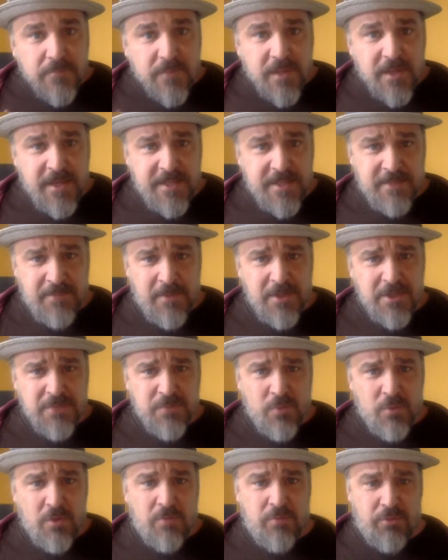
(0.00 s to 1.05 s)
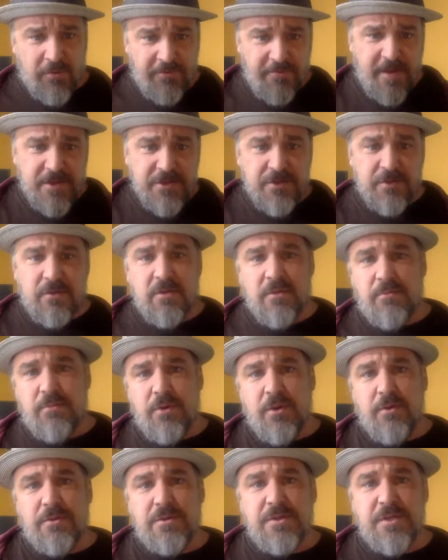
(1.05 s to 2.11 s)
it's a much more professional
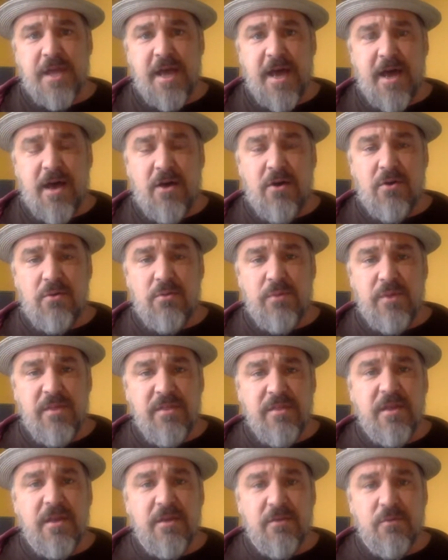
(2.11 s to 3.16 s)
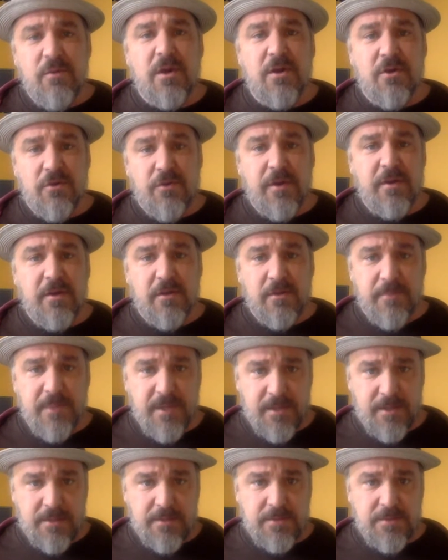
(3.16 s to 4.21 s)
approach to how we think of what curriculum
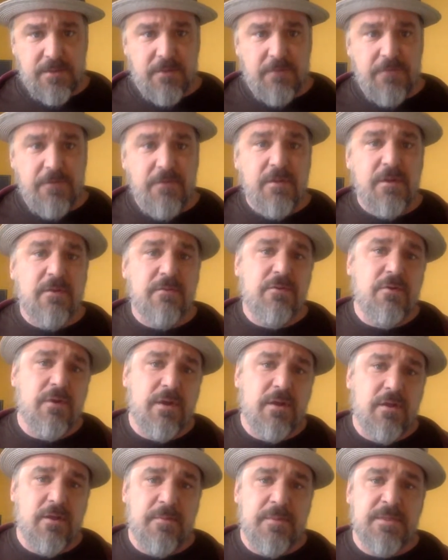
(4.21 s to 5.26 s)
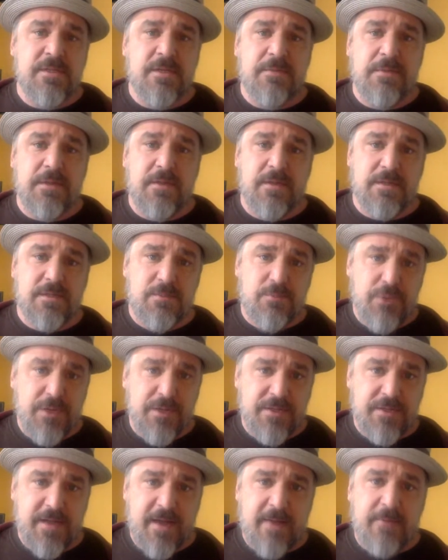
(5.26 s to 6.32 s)
is. So if you think of curriculum as something that's
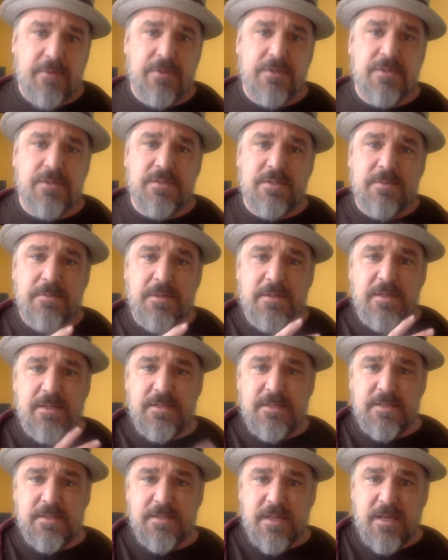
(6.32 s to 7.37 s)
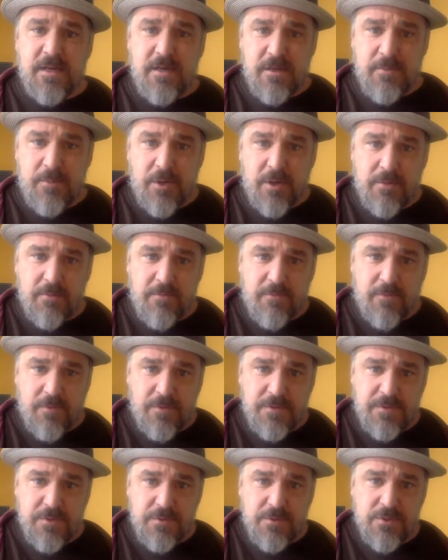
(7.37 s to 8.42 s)
pre-established and something that's decided upon before the
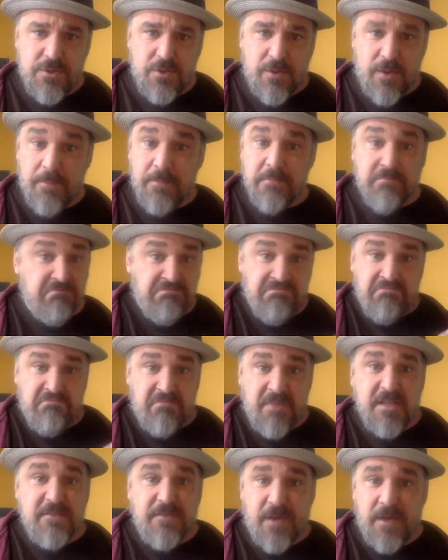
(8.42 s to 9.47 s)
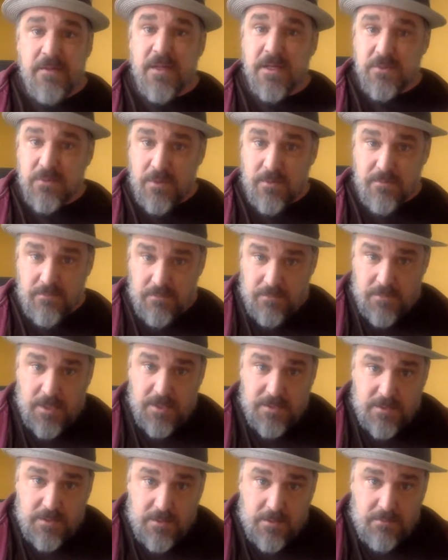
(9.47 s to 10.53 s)
students show up, that's fine. That's
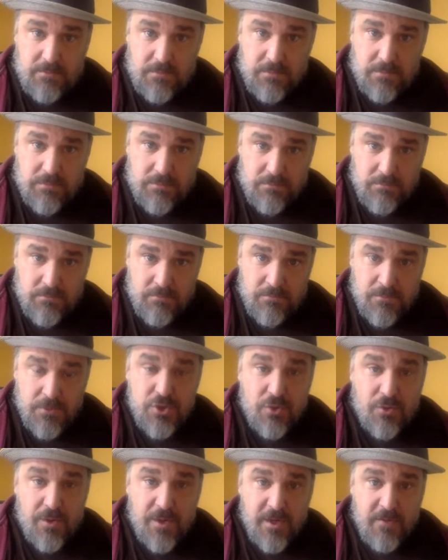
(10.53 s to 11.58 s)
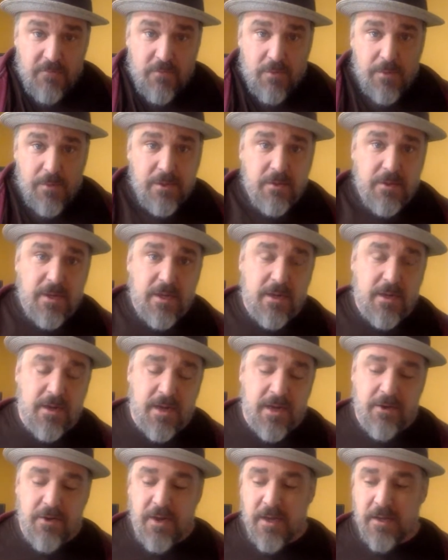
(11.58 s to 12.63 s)
the majority of what we look at in
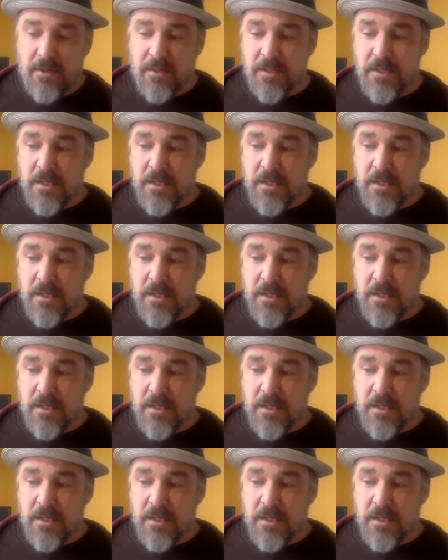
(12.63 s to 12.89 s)
higher ed.